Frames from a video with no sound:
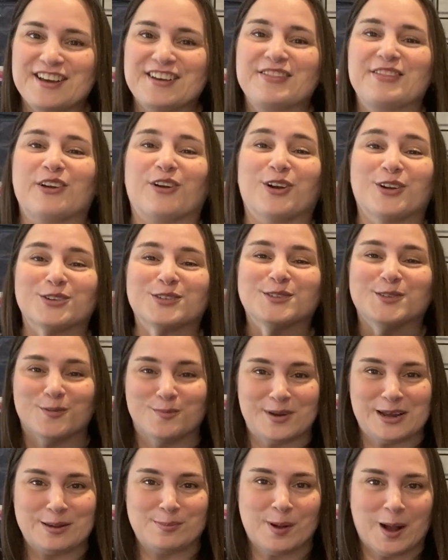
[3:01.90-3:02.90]
There are so
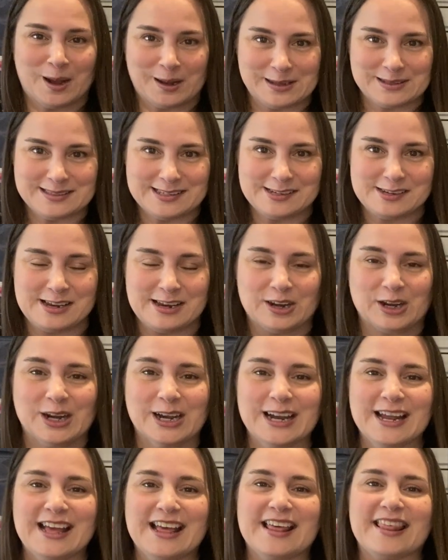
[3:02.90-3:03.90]
many pockets in
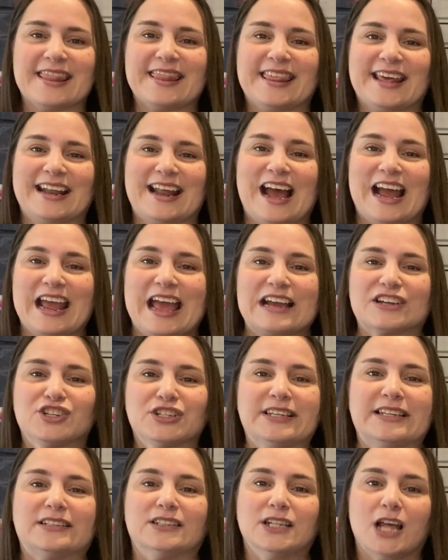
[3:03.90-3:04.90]
here that I
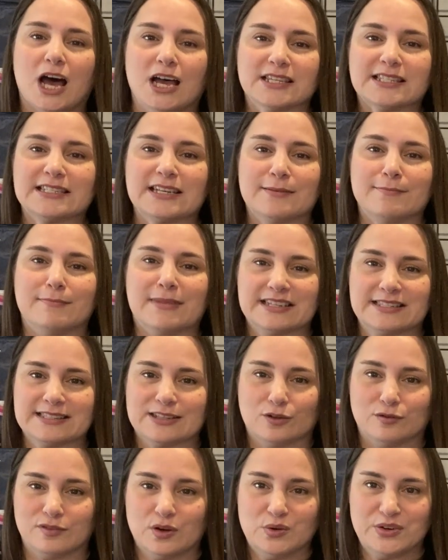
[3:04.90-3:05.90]
actually lost my
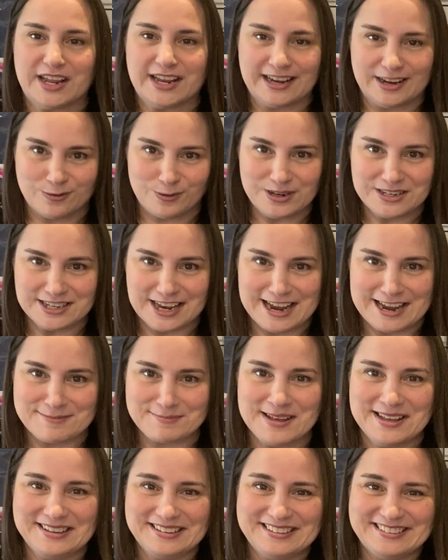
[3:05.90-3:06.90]
cell phone in it one time.